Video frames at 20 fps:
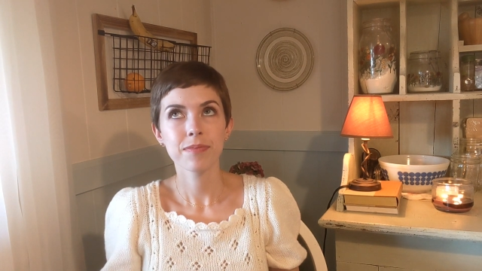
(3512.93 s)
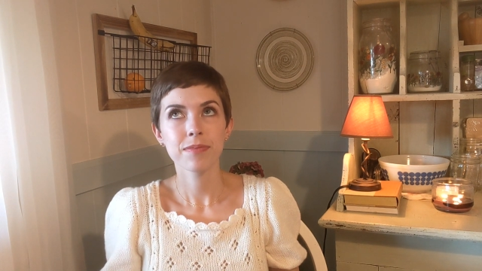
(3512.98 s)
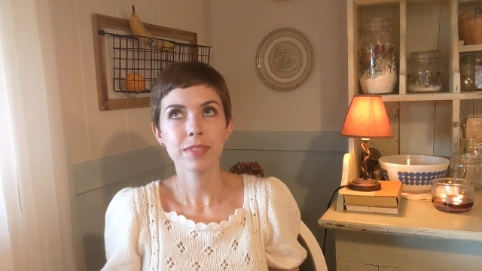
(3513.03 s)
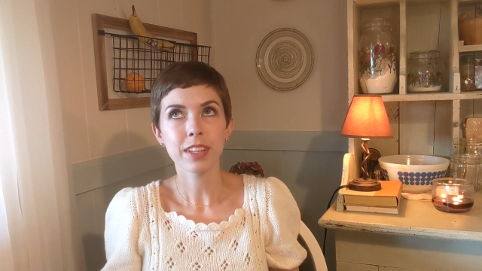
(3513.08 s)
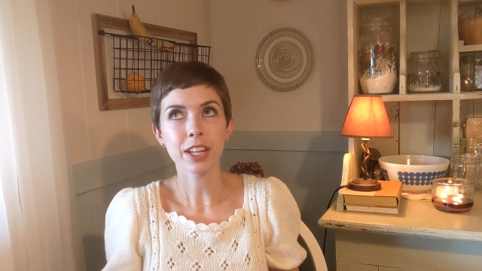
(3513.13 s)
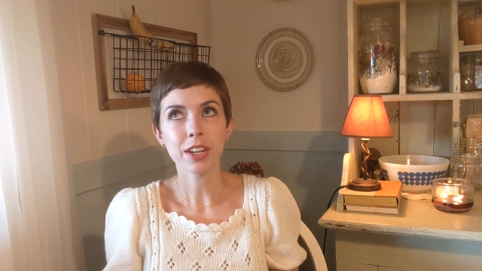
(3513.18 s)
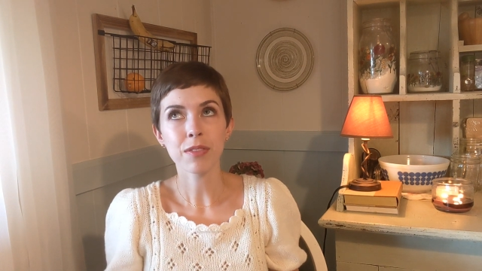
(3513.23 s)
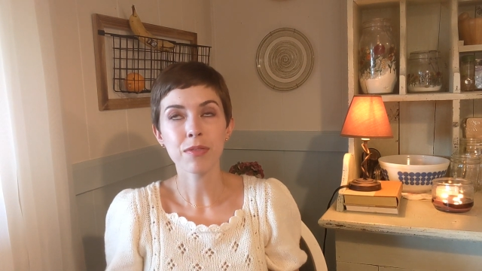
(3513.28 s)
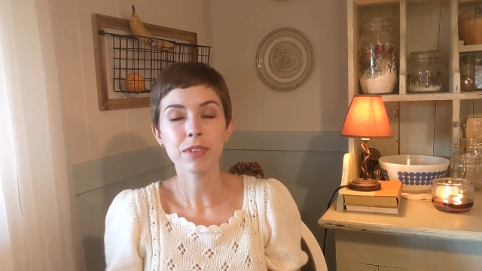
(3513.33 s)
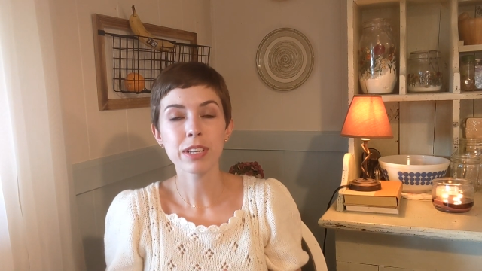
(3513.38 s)

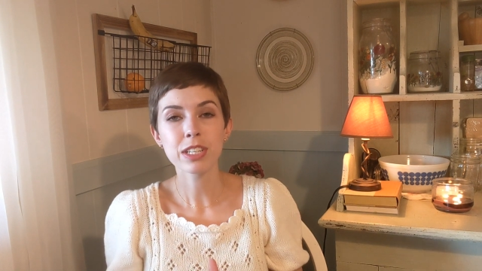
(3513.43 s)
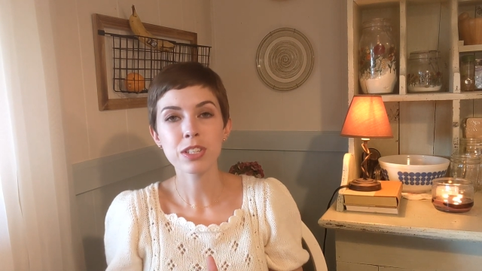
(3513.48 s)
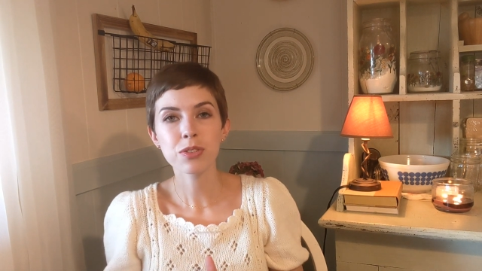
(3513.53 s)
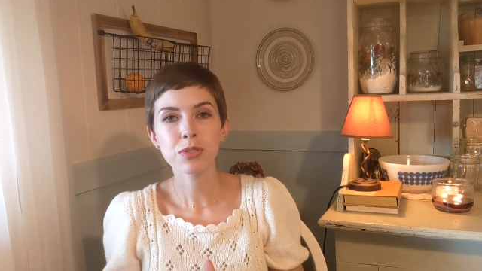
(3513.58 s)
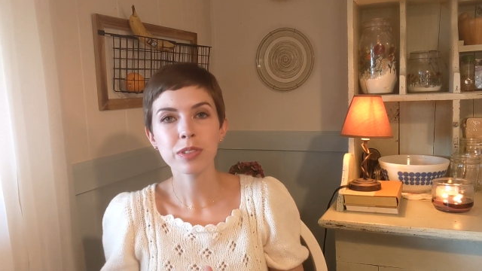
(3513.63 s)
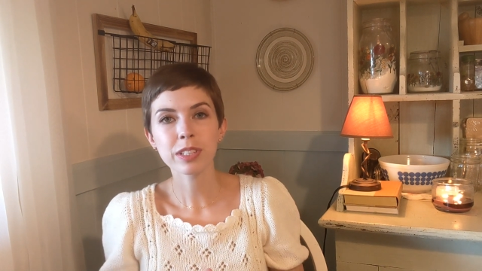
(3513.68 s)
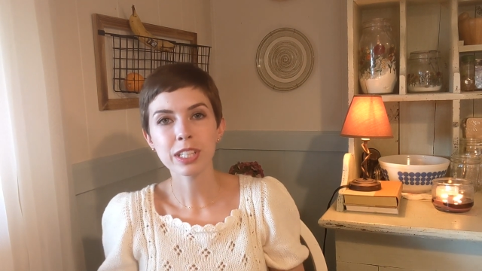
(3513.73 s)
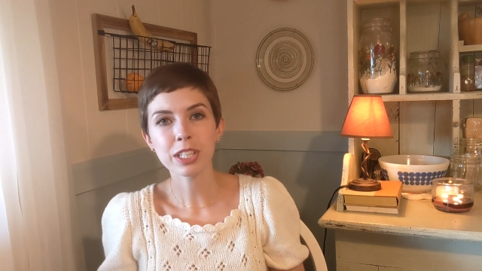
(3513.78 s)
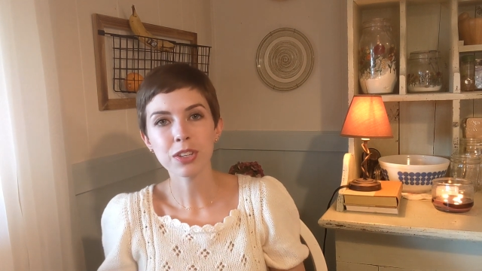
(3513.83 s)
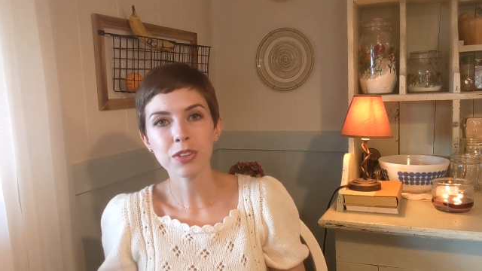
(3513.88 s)
that
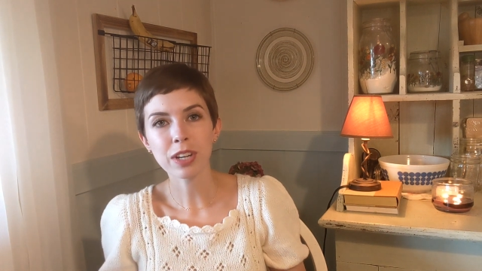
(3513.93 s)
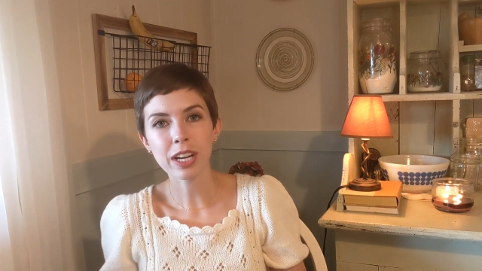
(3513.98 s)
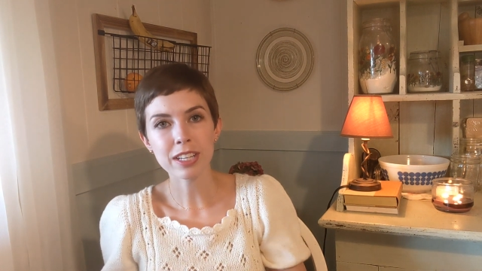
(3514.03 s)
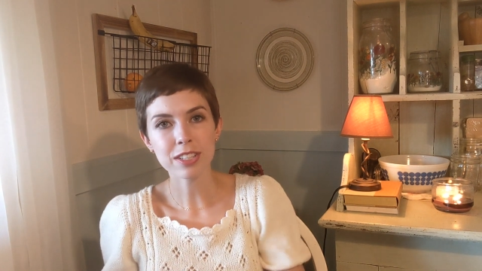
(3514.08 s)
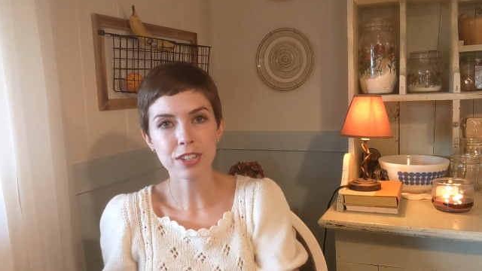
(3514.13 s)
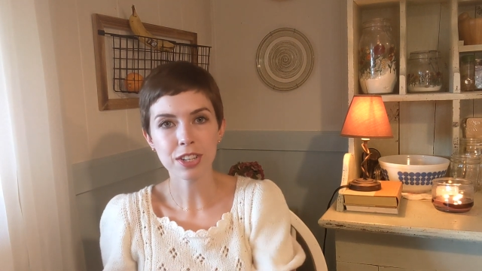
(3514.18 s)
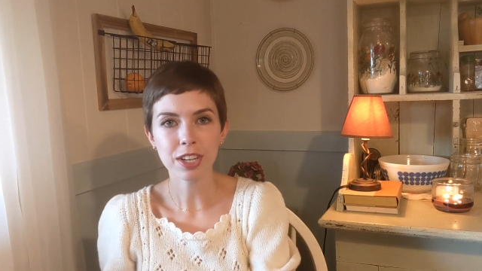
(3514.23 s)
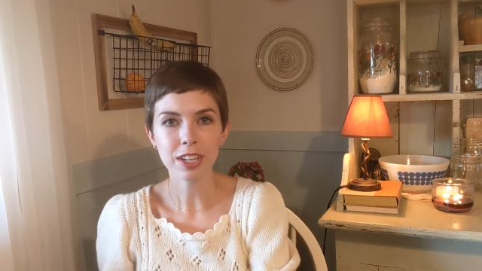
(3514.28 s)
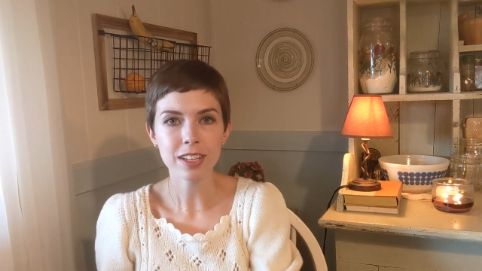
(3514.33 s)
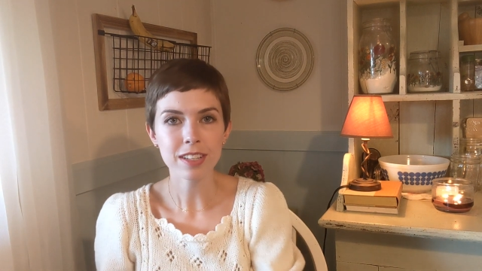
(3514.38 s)
eventually you guys
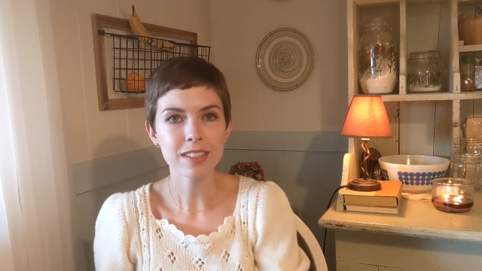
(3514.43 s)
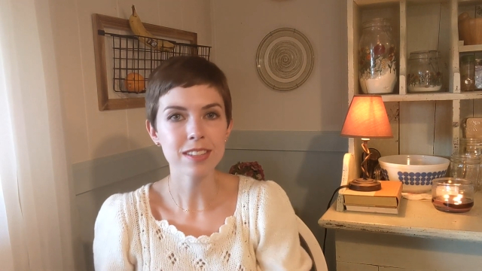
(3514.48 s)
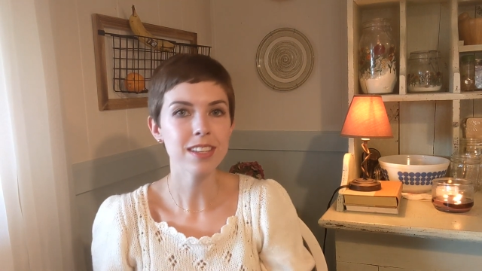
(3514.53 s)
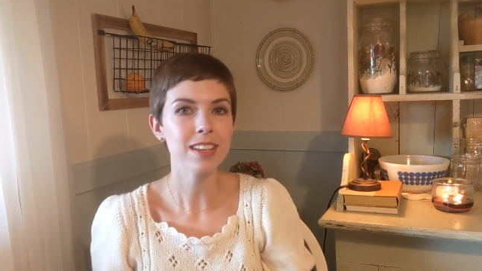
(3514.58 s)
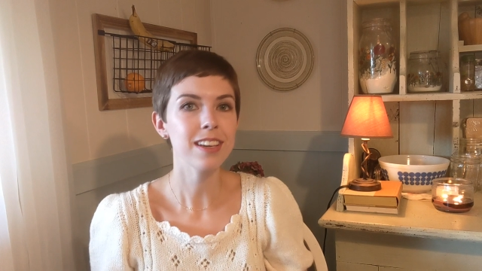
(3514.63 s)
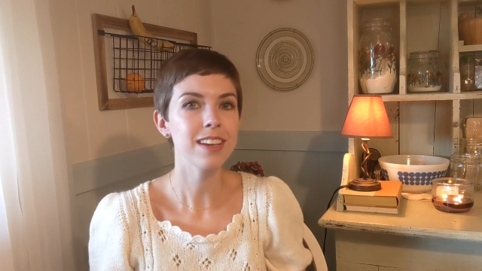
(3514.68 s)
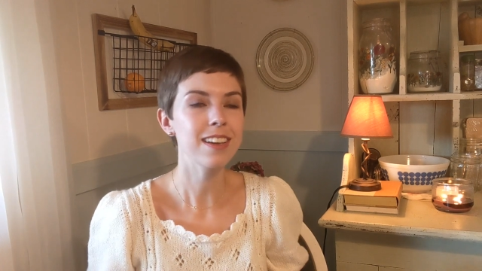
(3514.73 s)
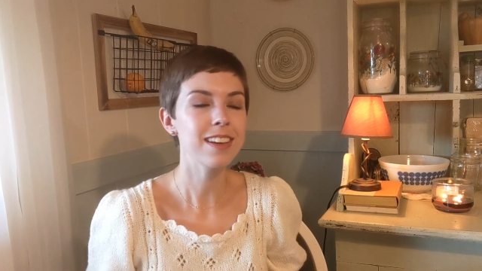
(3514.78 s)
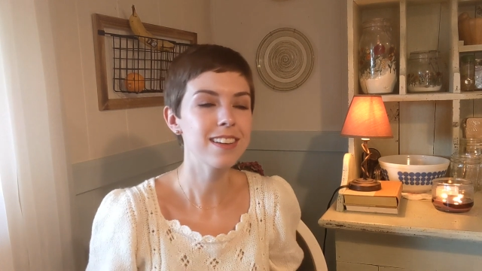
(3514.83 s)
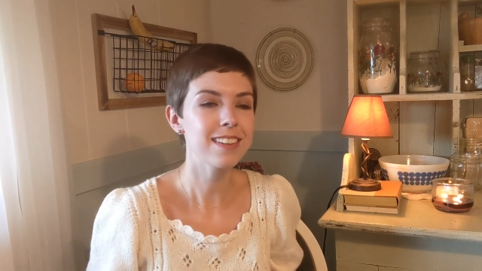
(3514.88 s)
are gonna
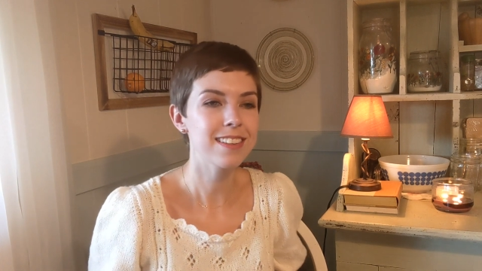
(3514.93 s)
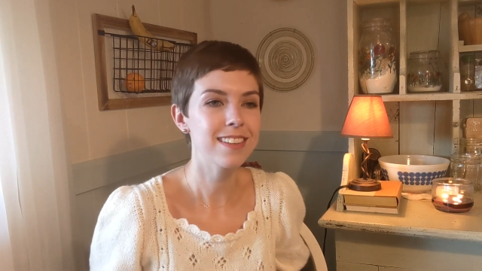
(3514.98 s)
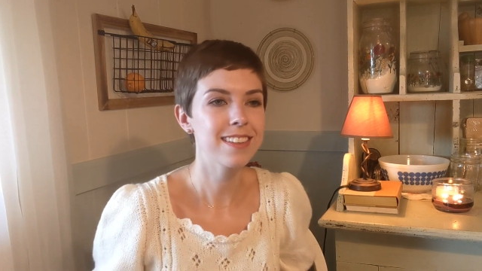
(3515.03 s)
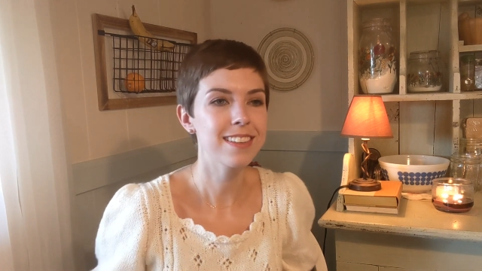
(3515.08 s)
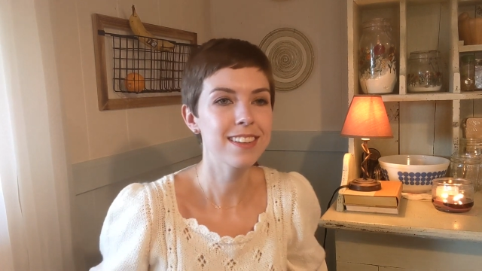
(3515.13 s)
see